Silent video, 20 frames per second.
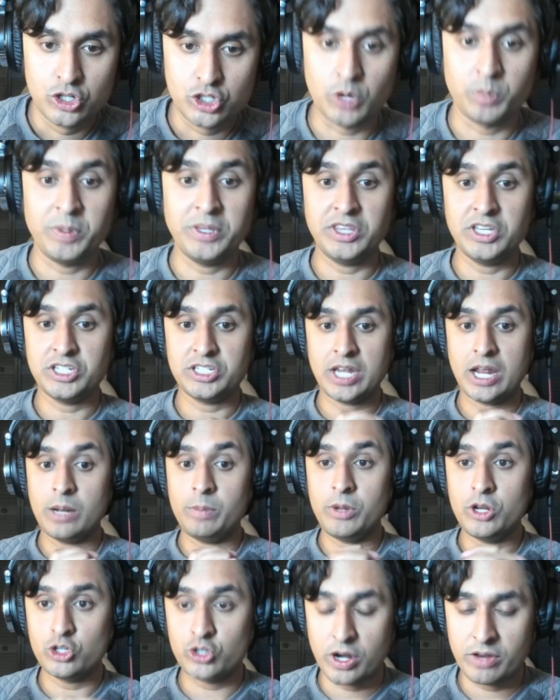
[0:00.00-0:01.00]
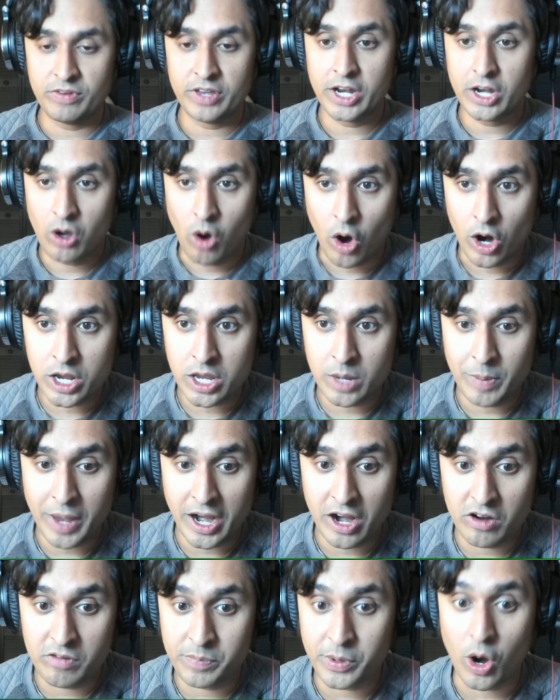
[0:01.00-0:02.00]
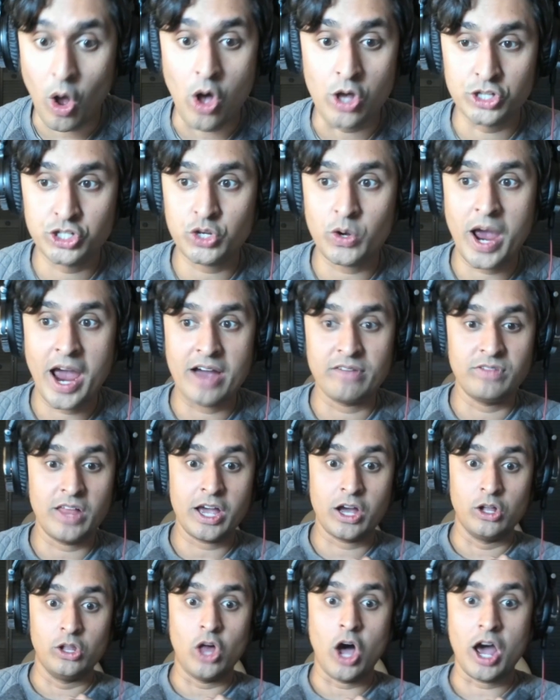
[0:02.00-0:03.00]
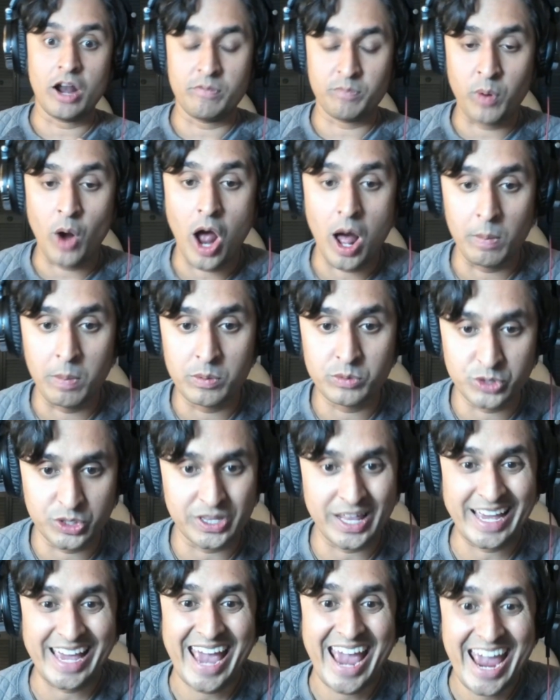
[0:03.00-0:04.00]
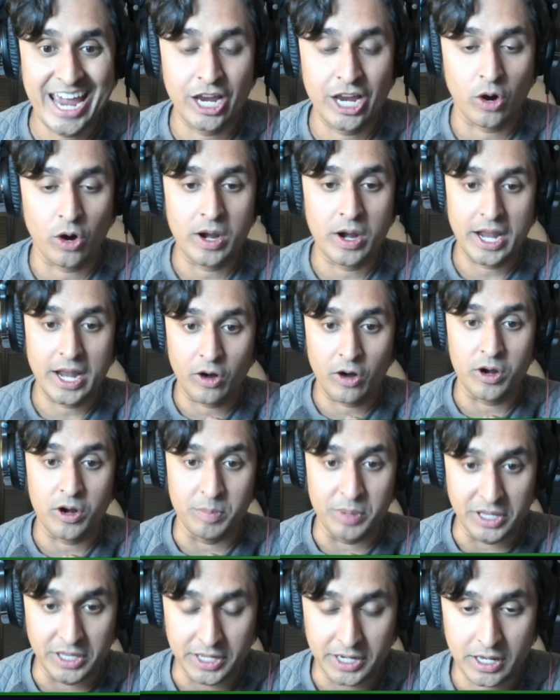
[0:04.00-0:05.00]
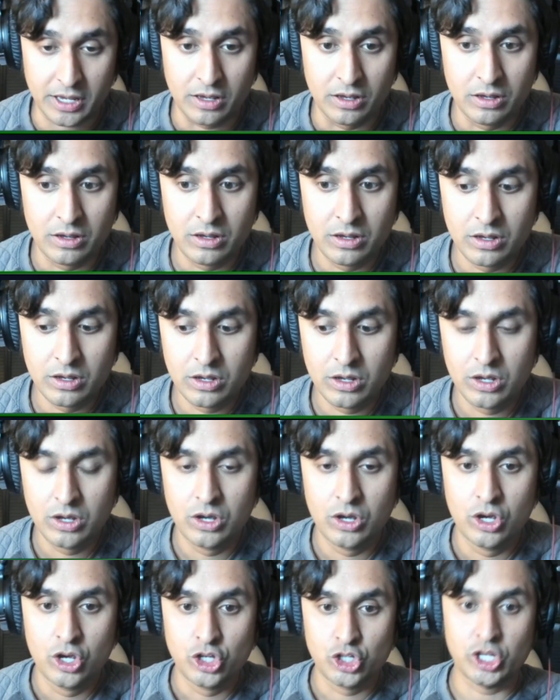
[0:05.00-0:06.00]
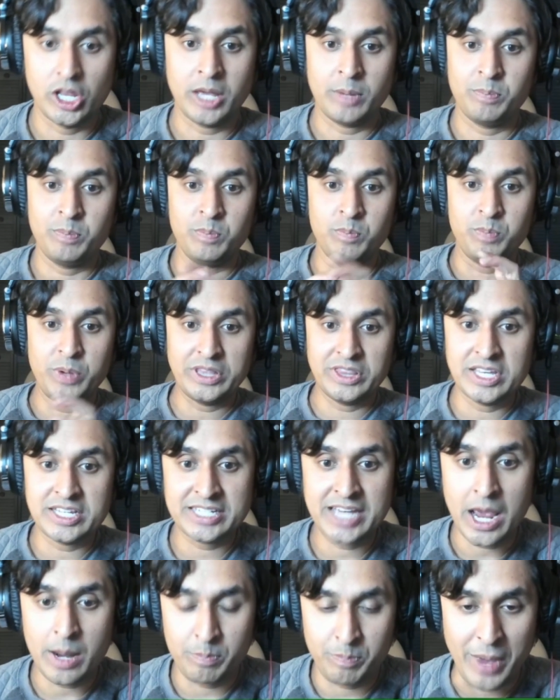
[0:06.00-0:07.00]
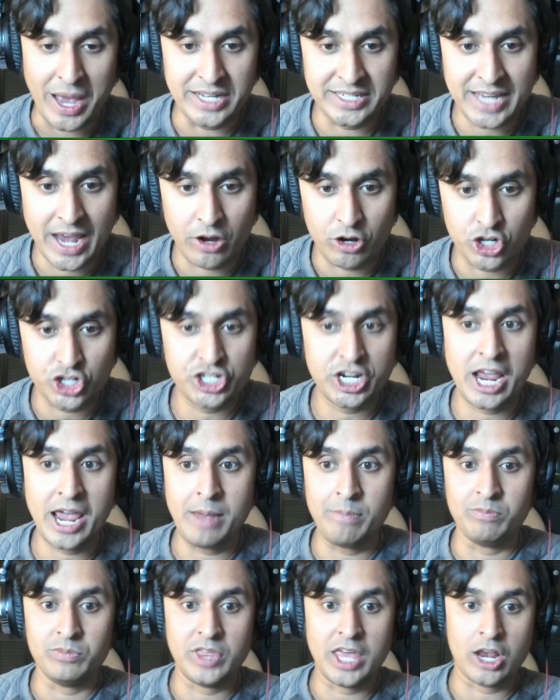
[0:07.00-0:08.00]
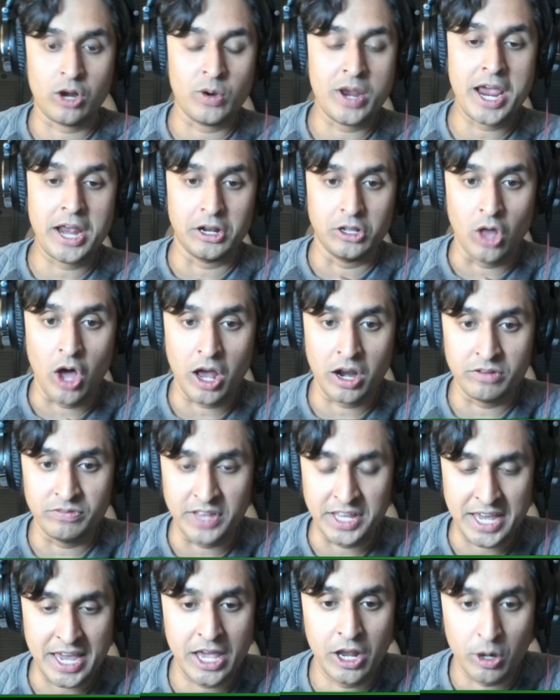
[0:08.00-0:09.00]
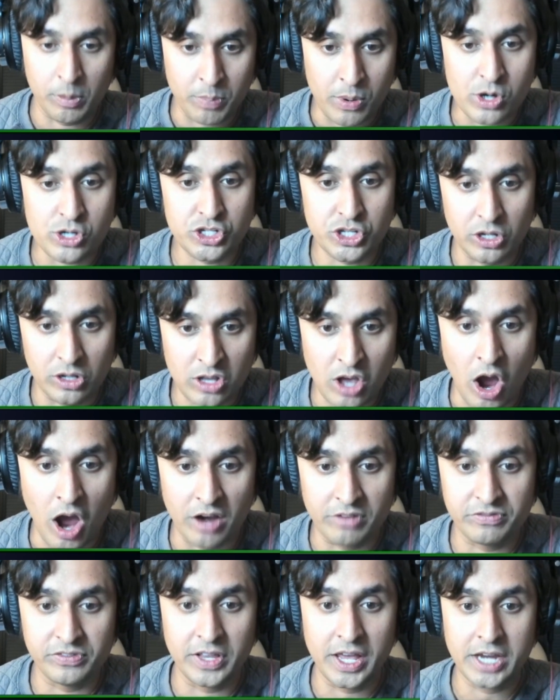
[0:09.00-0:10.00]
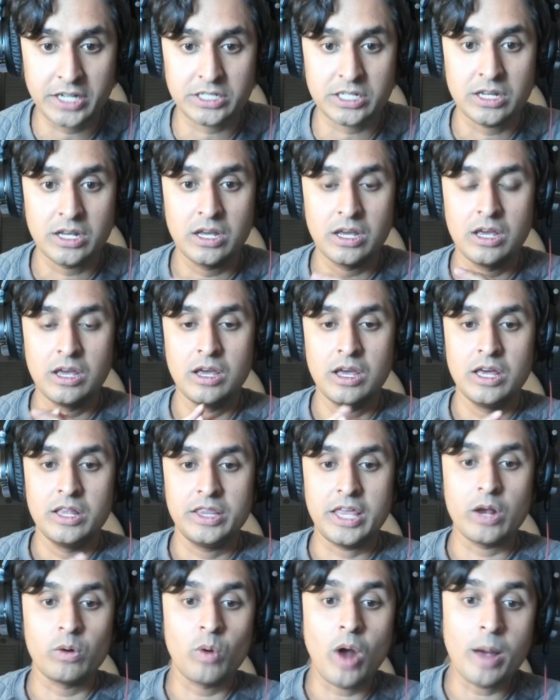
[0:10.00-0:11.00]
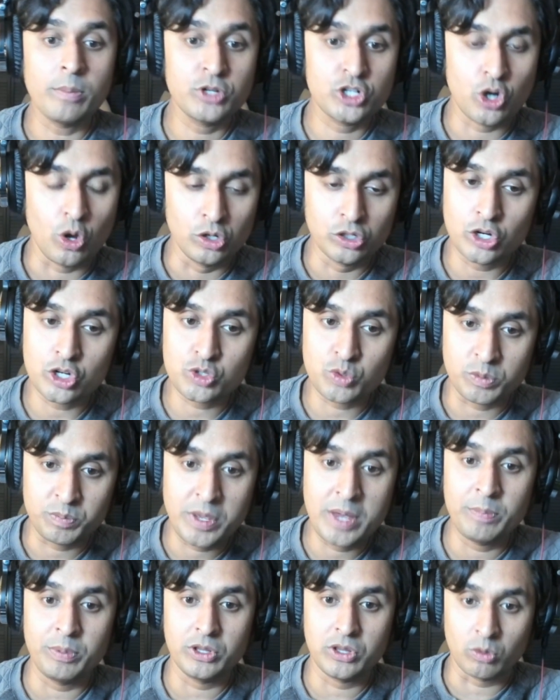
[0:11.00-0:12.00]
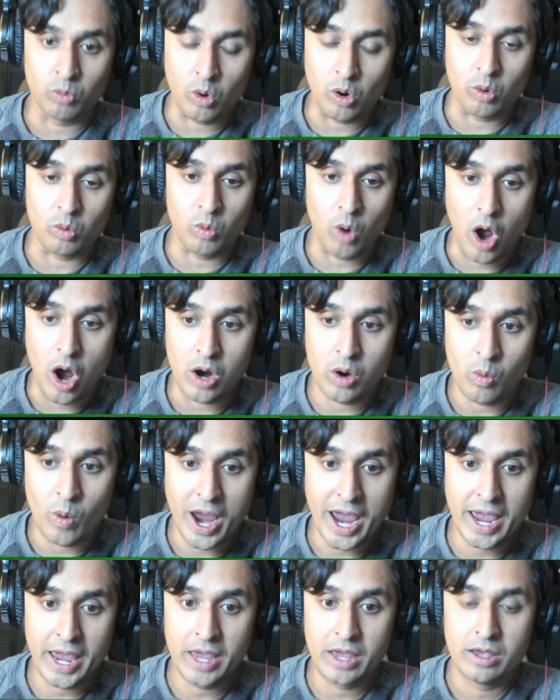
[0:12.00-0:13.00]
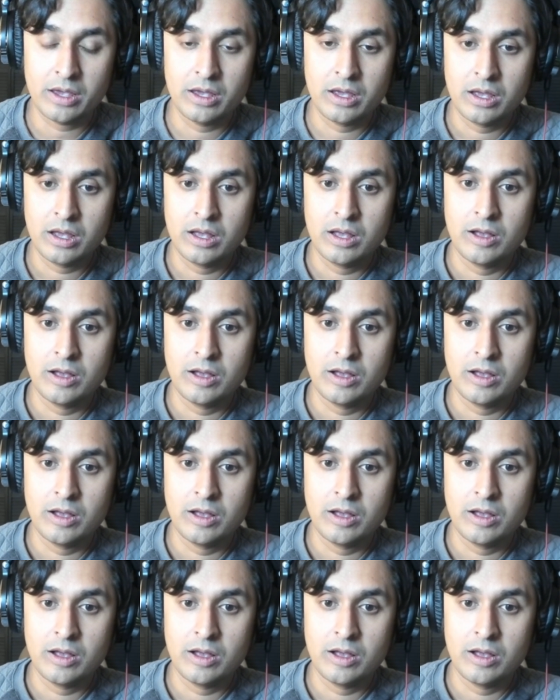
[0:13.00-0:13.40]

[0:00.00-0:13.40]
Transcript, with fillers: So Pittas tend to be driven and argumentative, but also have like a lot of problems with like anger and irritability. So like Pittas get bent out of shape. They create a lot of like interpersonal conflict. They rub shoulders with people the wrong way.